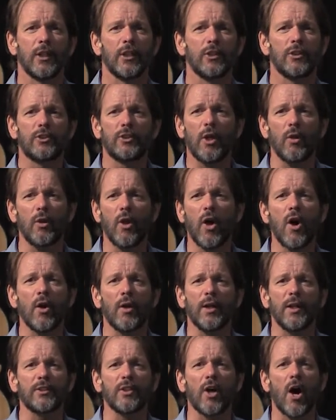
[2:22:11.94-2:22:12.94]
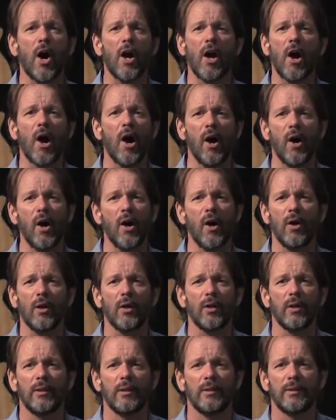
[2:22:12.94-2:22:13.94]
So long as our
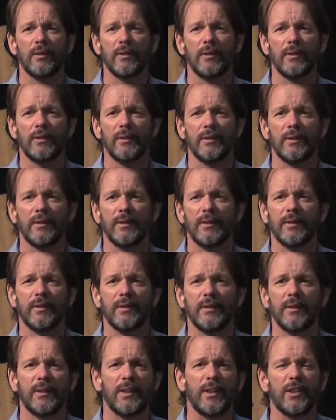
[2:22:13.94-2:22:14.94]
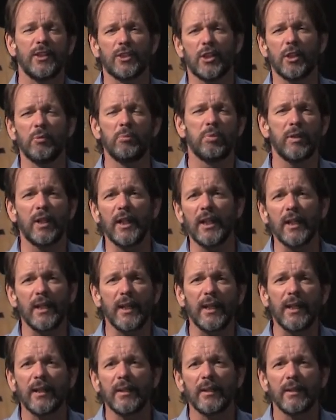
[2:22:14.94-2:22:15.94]
all is
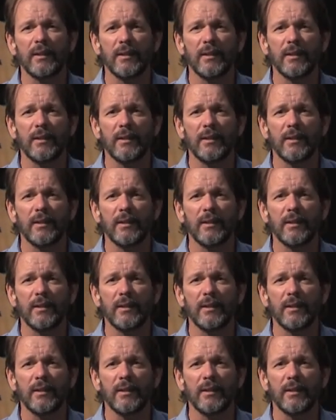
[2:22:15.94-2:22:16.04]
completely